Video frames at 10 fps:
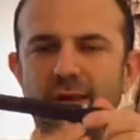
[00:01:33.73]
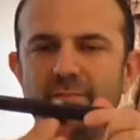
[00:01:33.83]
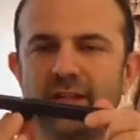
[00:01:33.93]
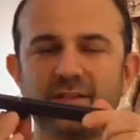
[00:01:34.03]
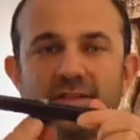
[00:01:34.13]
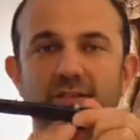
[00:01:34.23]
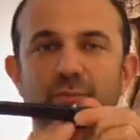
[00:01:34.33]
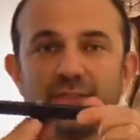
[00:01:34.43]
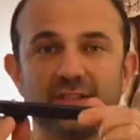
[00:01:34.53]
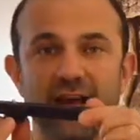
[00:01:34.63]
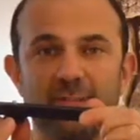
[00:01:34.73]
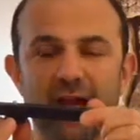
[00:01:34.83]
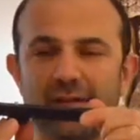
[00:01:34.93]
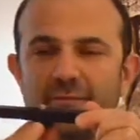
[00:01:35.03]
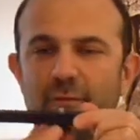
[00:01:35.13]
because this will slide
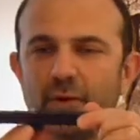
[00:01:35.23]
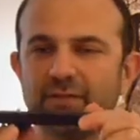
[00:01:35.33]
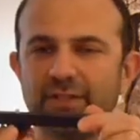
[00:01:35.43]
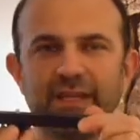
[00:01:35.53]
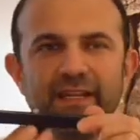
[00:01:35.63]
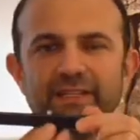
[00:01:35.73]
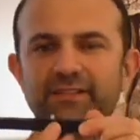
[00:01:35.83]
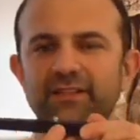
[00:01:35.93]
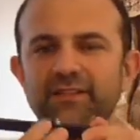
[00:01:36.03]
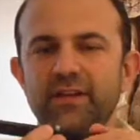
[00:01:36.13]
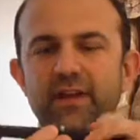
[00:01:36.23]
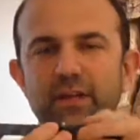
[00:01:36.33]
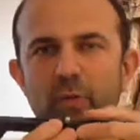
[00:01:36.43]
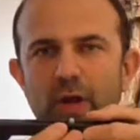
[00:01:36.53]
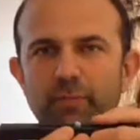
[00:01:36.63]
back and forth so you can get any distance.
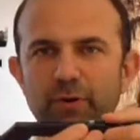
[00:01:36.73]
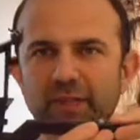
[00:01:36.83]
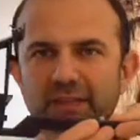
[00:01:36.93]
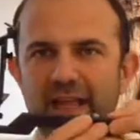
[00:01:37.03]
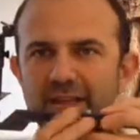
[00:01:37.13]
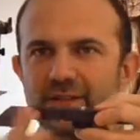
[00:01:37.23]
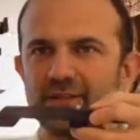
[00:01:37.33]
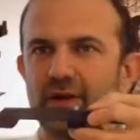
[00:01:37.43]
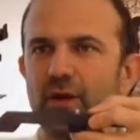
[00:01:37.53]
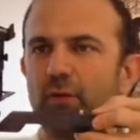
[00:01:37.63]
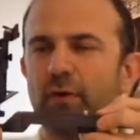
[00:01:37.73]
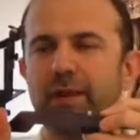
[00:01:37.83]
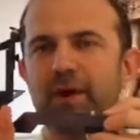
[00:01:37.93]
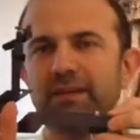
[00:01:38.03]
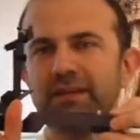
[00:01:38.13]
You want to put the lens
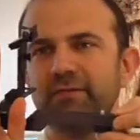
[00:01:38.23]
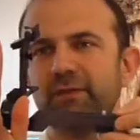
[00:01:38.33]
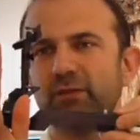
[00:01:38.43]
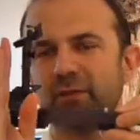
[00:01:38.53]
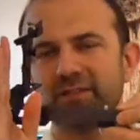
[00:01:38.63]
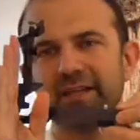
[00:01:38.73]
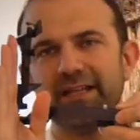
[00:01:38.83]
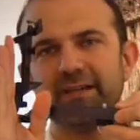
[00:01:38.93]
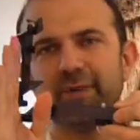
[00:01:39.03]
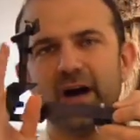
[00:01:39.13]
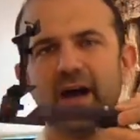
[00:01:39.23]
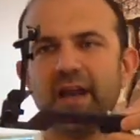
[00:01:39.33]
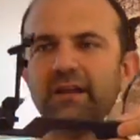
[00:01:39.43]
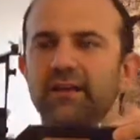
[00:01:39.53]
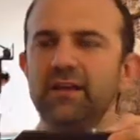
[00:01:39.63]
right about even or slightly
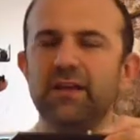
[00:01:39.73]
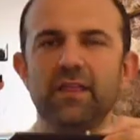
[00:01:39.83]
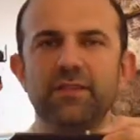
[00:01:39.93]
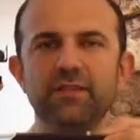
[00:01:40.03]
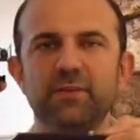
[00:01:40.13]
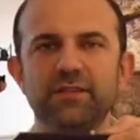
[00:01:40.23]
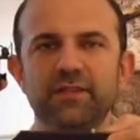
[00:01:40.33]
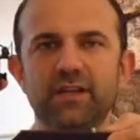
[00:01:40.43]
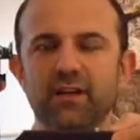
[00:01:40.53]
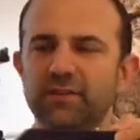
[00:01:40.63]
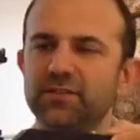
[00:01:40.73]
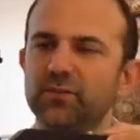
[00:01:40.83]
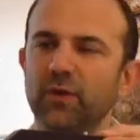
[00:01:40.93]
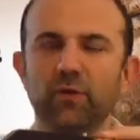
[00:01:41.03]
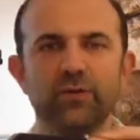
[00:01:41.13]
behind this piece here. This
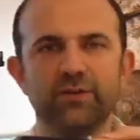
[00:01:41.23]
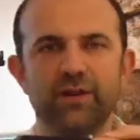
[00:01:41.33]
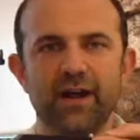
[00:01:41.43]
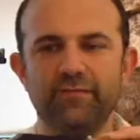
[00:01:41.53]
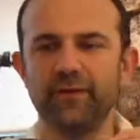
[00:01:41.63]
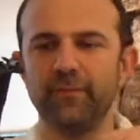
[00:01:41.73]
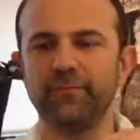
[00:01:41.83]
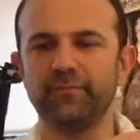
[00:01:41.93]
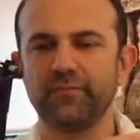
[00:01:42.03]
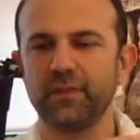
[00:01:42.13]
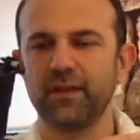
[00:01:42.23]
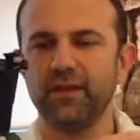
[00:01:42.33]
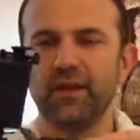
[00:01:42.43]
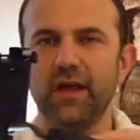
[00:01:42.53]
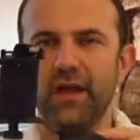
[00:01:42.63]
is what holds your iPhone.
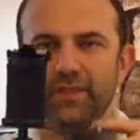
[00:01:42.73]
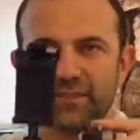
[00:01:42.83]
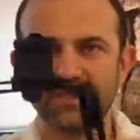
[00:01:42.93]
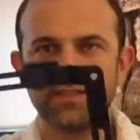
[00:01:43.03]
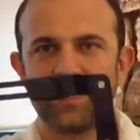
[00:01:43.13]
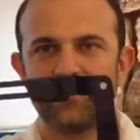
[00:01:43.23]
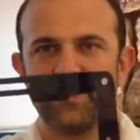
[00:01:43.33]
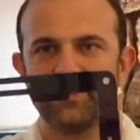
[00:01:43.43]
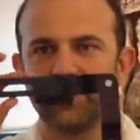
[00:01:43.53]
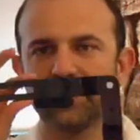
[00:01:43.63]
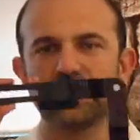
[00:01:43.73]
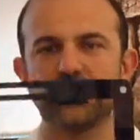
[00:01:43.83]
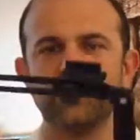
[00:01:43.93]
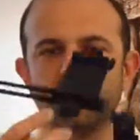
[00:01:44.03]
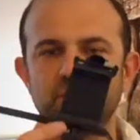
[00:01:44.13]
This is the second piece, also
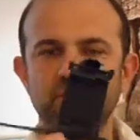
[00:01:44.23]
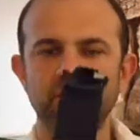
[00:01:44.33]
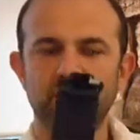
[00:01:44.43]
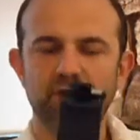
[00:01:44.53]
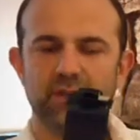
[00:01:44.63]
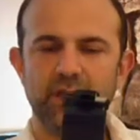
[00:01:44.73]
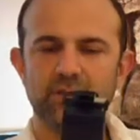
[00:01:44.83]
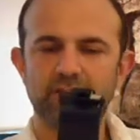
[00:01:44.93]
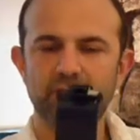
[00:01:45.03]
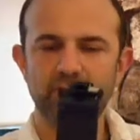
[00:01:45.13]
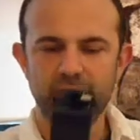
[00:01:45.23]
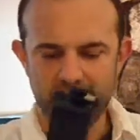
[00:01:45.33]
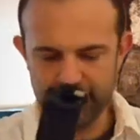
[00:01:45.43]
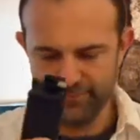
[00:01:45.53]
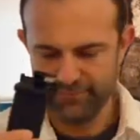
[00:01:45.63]
adjustable. Another screw
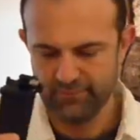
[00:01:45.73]
here